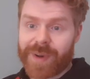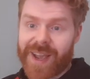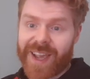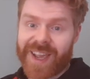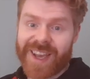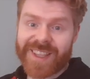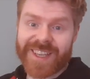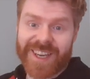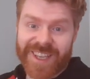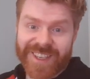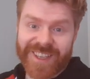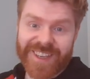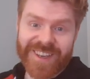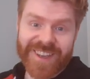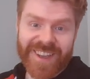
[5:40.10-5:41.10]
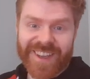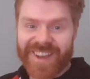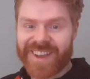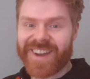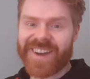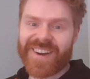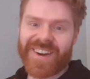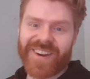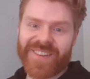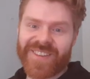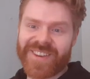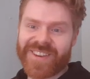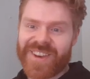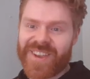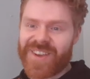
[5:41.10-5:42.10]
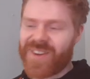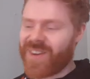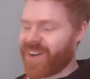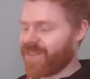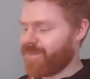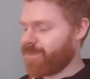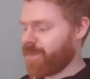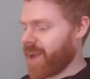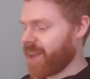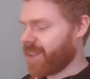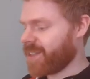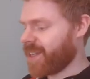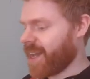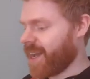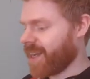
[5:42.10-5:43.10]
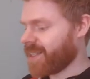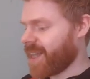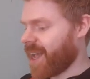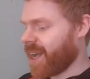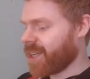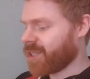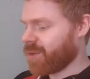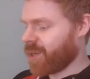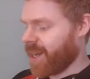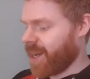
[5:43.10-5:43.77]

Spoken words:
Black Edge edition of the new Match Attax Extra